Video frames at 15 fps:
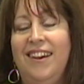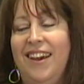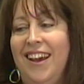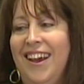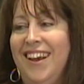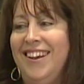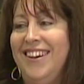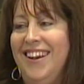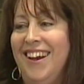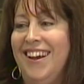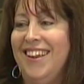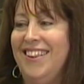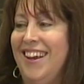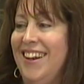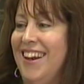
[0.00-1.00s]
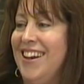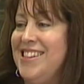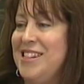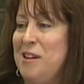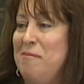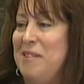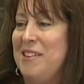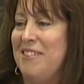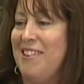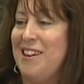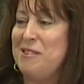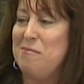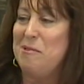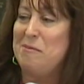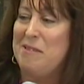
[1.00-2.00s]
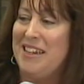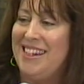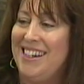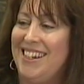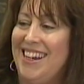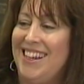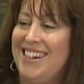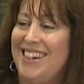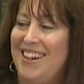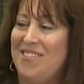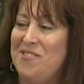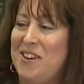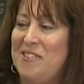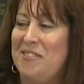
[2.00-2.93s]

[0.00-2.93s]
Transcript: And then I stumbled across Mubin and ended up